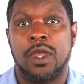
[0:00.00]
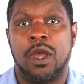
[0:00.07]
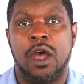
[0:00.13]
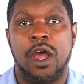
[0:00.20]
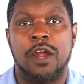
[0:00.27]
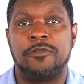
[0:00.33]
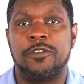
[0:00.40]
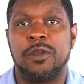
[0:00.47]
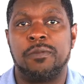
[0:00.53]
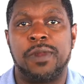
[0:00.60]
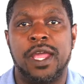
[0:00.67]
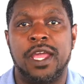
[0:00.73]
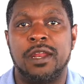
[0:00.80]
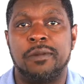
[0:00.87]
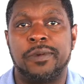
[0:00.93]
Or if you're
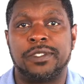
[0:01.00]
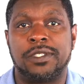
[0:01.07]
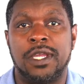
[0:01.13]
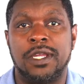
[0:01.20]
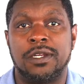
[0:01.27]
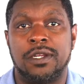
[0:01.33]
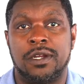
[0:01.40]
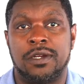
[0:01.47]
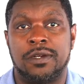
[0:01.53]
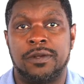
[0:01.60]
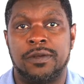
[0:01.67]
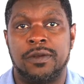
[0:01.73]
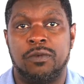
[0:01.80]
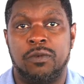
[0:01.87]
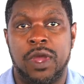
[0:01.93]
playing a pretender,
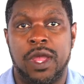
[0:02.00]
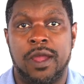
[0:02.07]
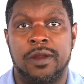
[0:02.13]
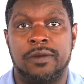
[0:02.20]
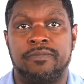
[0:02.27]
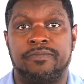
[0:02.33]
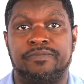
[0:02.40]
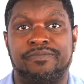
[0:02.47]
where